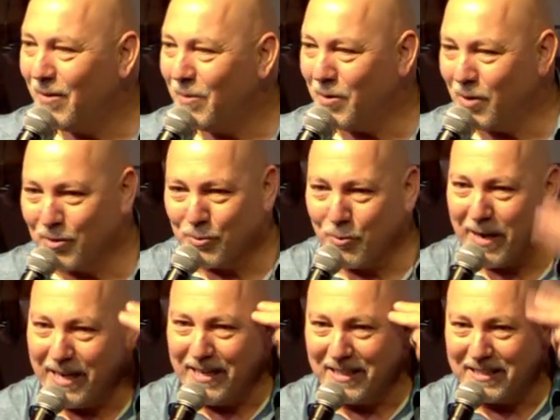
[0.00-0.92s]
when I was
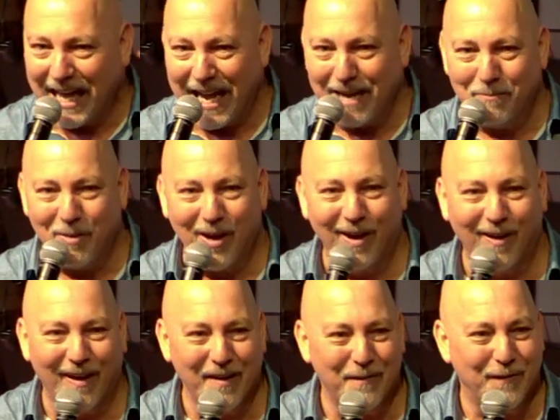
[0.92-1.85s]
ready to take my
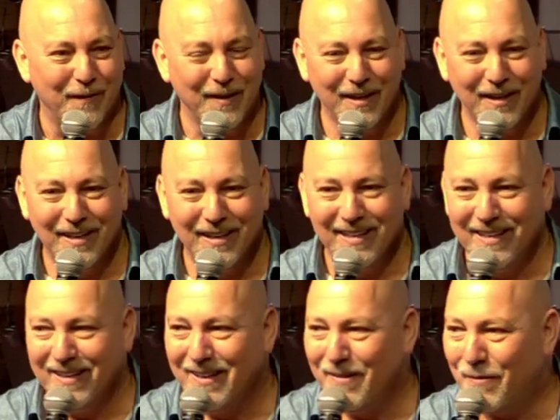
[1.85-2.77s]
life,
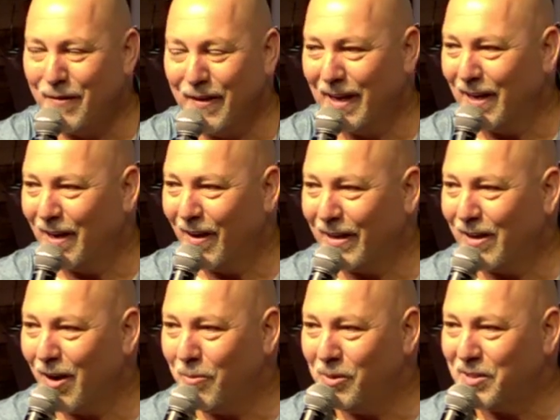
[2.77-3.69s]
feeling
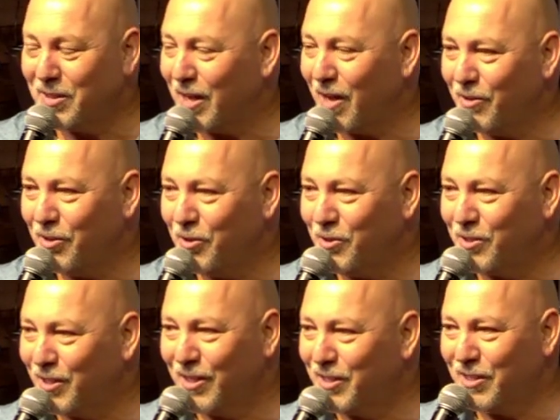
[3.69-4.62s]
like I was so
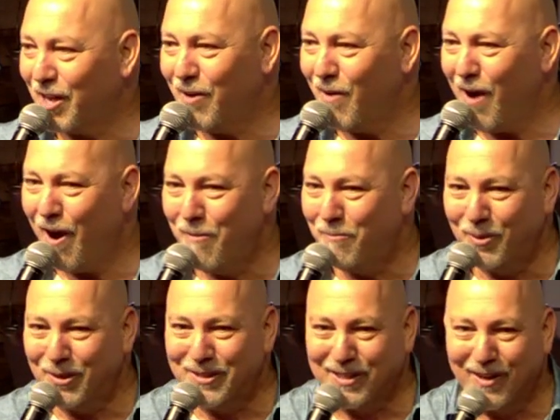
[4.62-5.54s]
useless, so
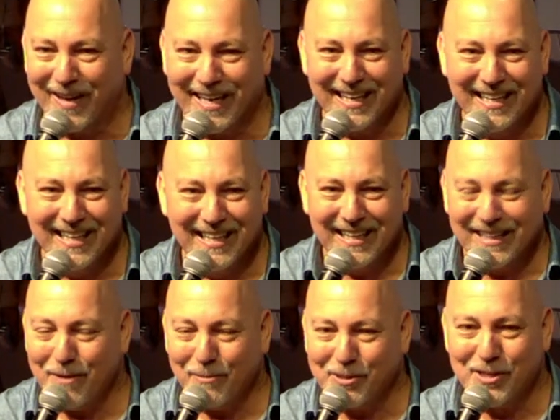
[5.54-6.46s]
hopeless, like
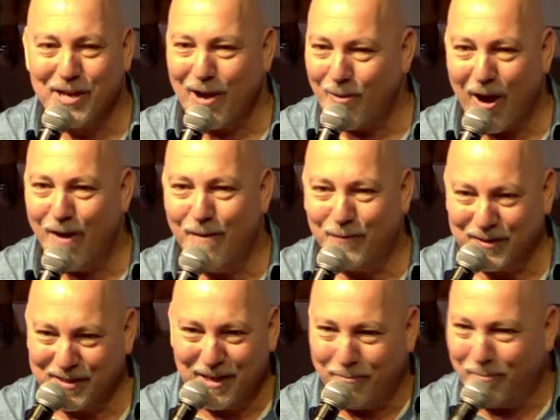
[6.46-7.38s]
there was no hope for
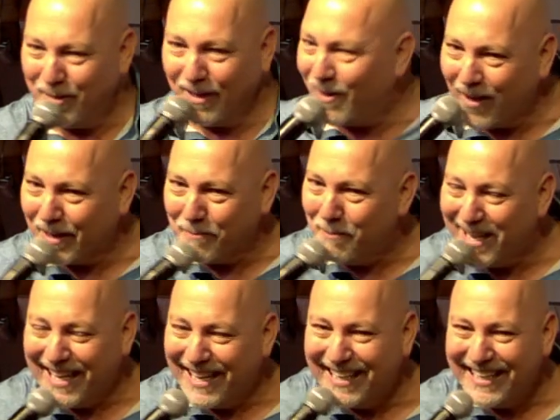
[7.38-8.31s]
somebody like
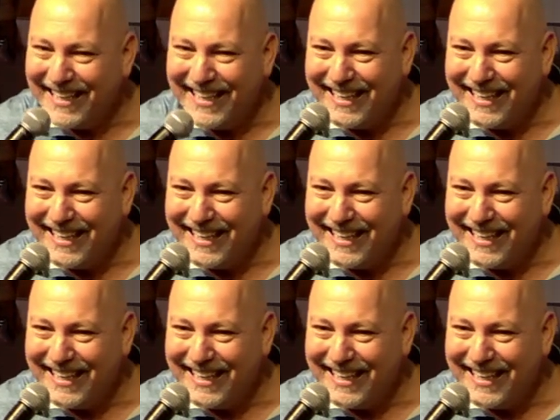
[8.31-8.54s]
me,